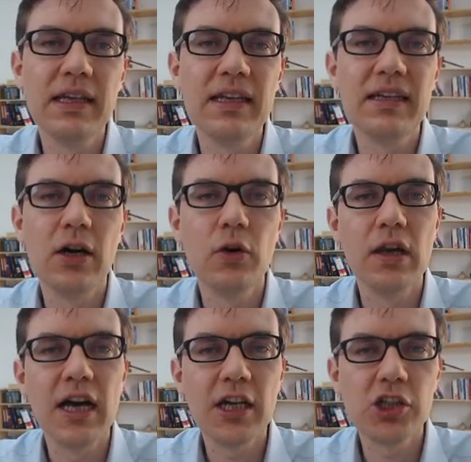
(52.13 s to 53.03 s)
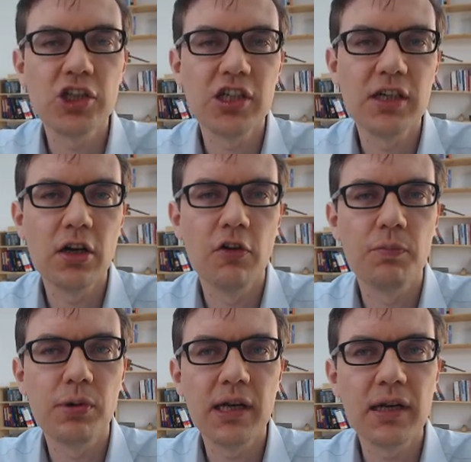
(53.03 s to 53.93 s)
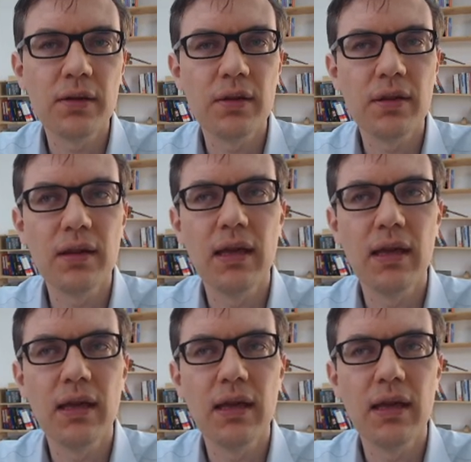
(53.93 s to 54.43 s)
large chunk of products